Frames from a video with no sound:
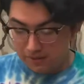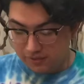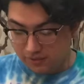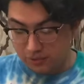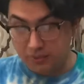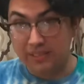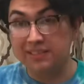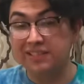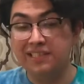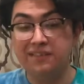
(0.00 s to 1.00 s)
So it
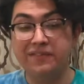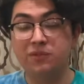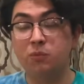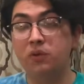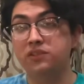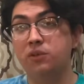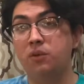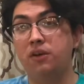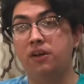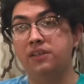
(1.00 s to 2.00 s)
doesn't give us what's
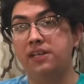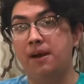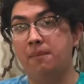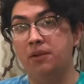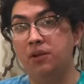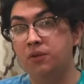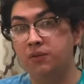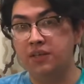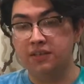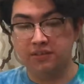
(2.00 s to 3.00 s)
going on down below
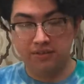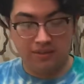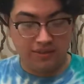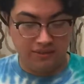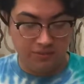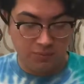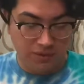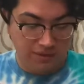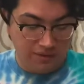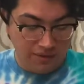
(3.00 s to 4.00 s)
this, because
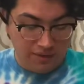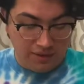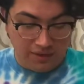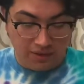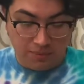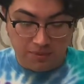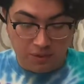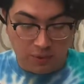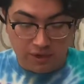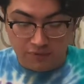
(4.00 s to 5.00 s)
there could be
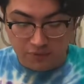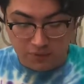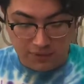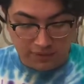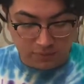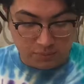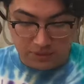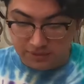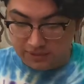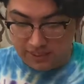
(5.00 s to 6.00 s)
quite a few things where we
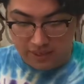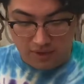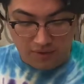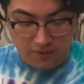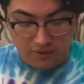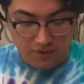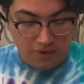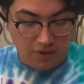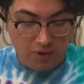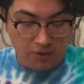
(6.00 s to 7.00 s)
could say
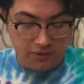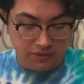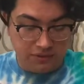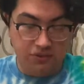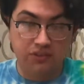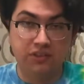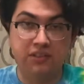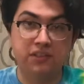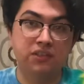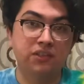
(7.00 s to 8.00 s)
all it is just
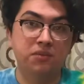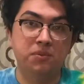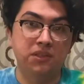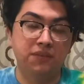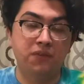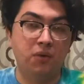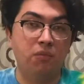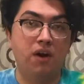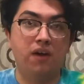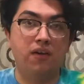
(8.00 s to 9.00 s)
this specific
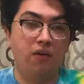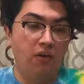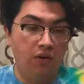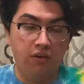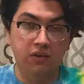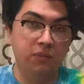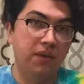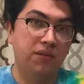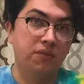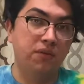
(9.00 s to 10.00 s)
rock all the way
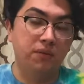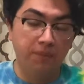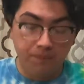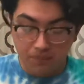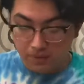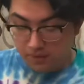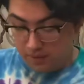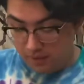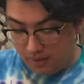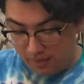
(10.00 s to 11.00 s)
through.
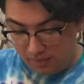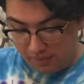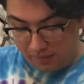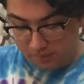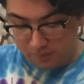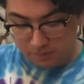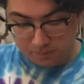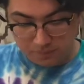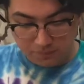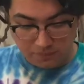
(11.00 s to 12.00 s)

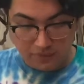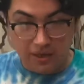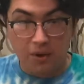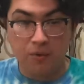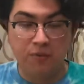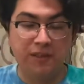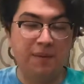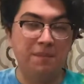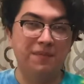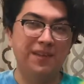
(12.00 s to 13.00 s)
However,
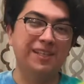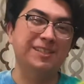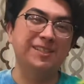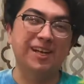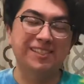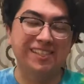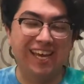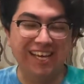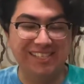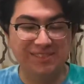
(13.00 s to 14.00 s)
that is not the
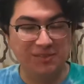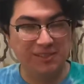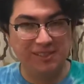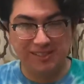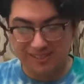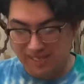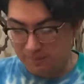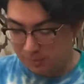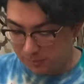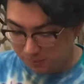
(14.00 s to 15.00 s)
case for this example.